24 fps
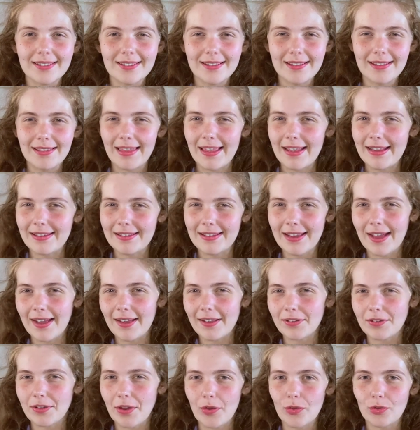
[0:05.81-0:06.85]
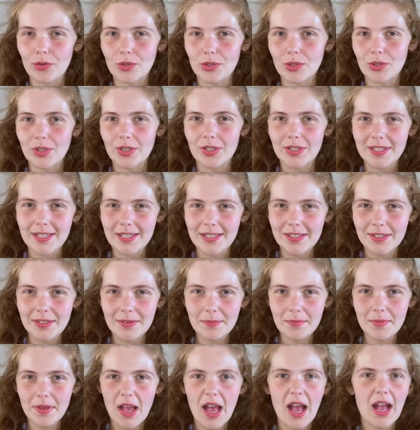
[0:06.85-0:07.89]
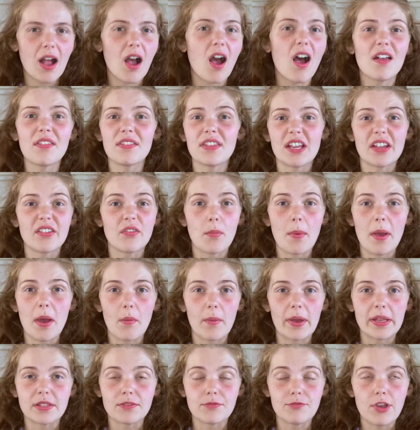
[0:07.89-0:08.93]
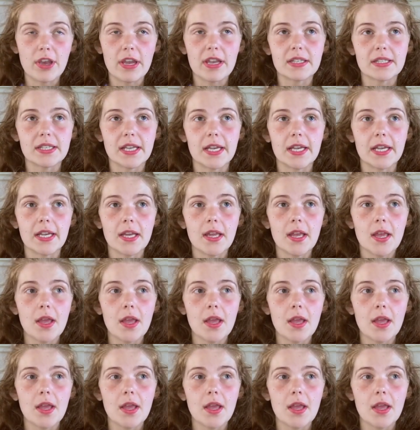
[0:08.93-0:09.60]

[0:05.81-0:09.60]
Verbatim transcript: to late diagnosed autism. I can't think of a better way to phrase it,